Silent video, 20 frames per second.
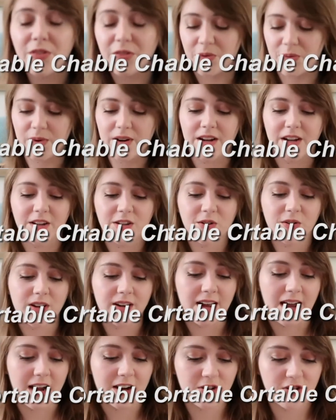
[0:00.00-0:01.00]
3, you
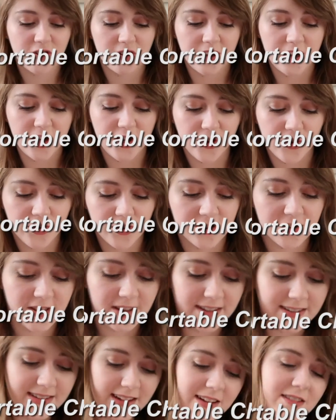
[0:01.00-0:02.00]
can actually use
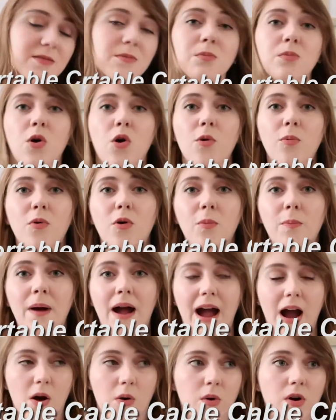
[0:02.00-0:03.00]
this as mobile
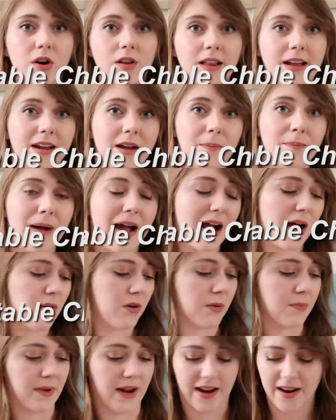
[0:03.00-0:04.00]
power, like a
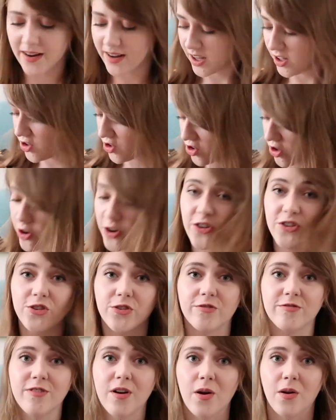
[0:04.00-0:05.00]
power bank, and charge
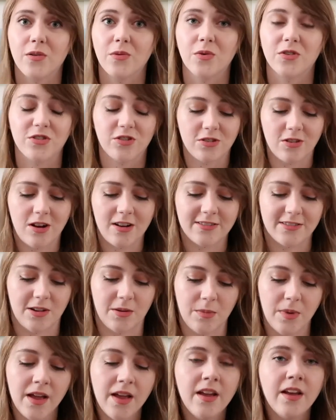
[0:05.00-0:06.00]
your phone, which is
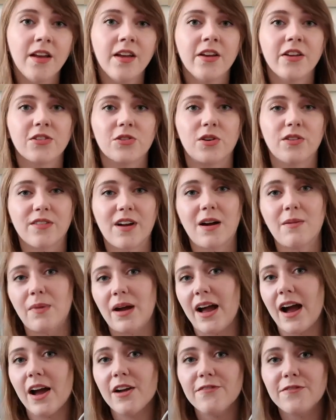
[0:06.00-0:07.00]
awesome. So I've got my
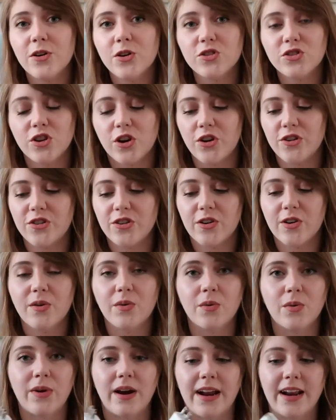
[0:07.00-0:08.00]
iPhone
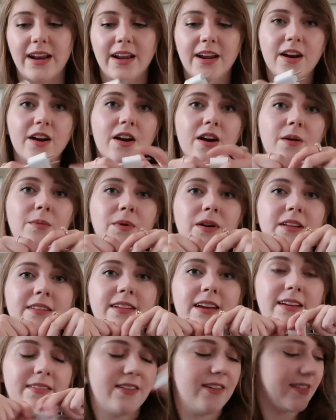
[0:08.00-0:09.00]
charger right here. I'm going to
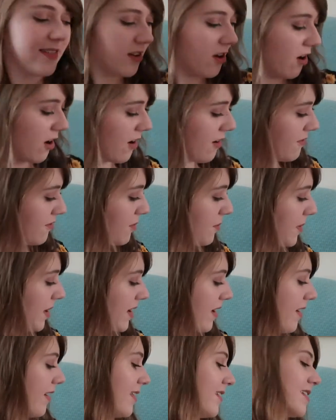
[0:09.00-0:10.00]
take this off
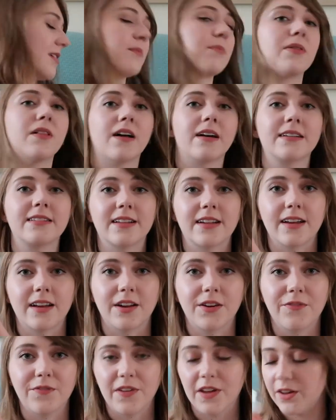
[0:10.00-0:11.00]
because it plugs
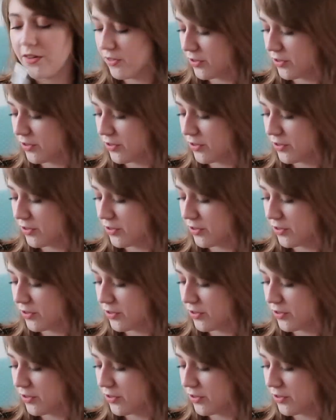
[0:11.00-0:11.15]
in via